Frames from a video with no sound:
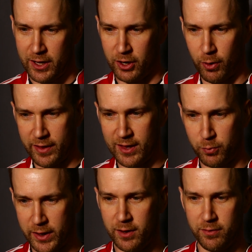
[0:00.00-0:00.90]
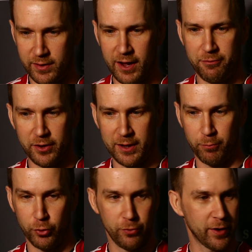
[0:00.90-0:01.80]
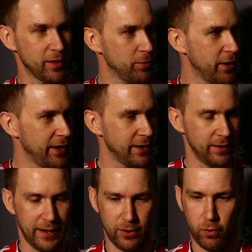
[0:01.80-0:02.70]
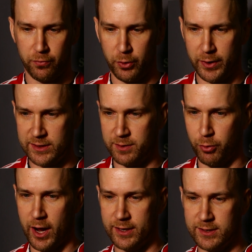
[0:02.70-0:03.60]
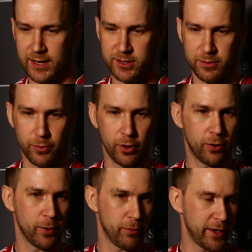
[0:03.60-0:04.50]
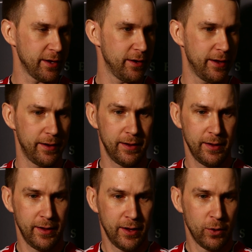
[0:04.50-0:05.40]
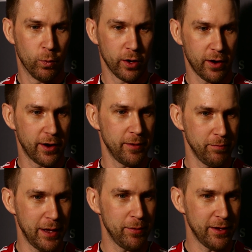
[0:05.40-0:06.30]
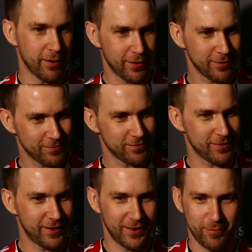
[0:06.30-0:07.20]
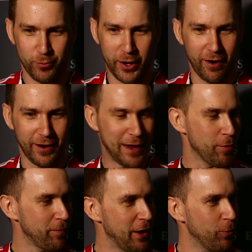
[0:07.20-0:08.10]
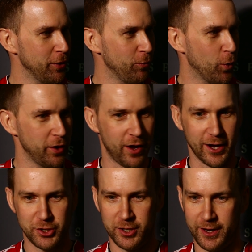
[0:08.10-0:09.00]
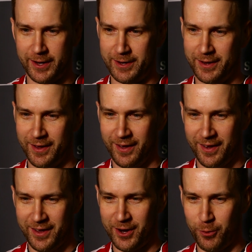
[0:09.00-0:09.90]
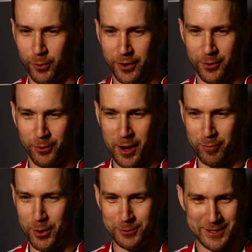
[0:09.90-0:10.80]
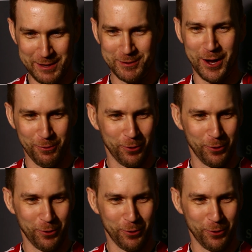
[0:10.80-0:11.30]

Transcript: You know, I think we can definitely improve on the play, and hopefully we get some practice ice tomorrow where we can work on it and maybe bring our game up that one notch. You know, we're not blowing teams out.